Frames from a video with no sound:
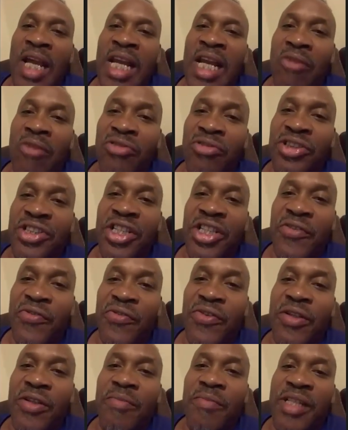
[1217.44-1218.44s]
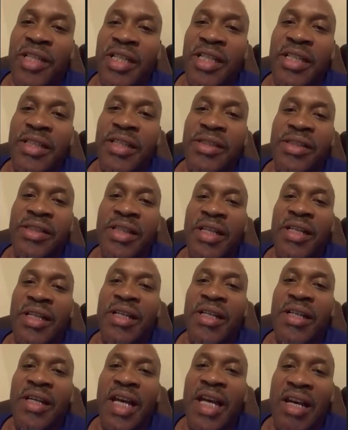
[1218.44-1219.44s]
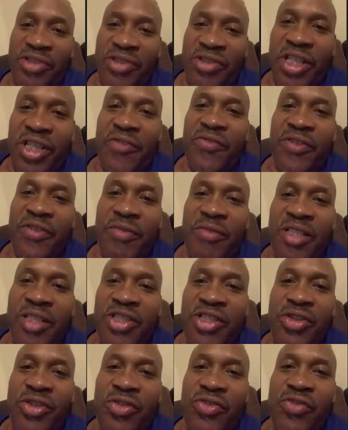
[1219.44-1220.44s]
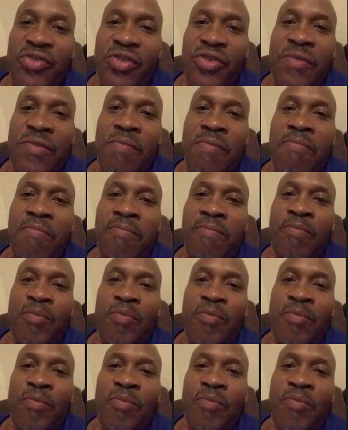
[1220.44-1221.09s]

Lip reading: And I was there for them kids. I was there for them, my children.